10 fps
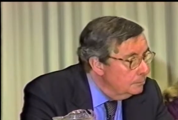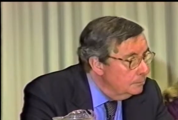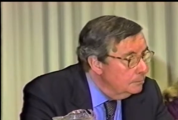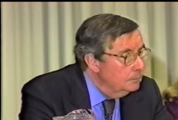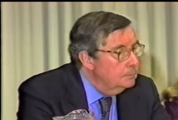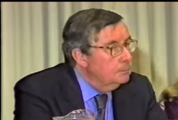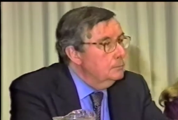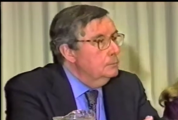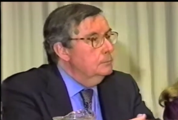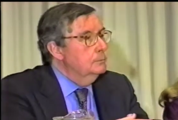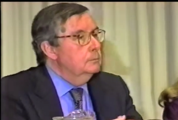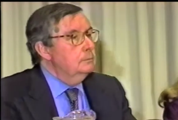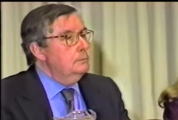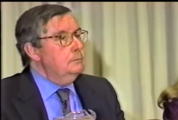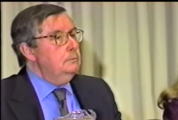
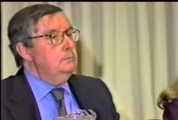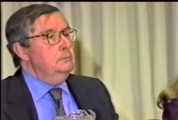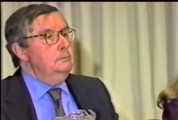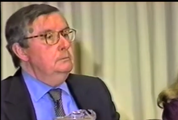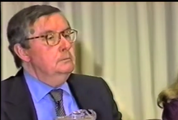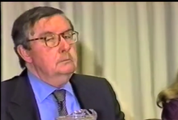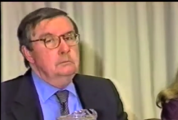Nobody speaks.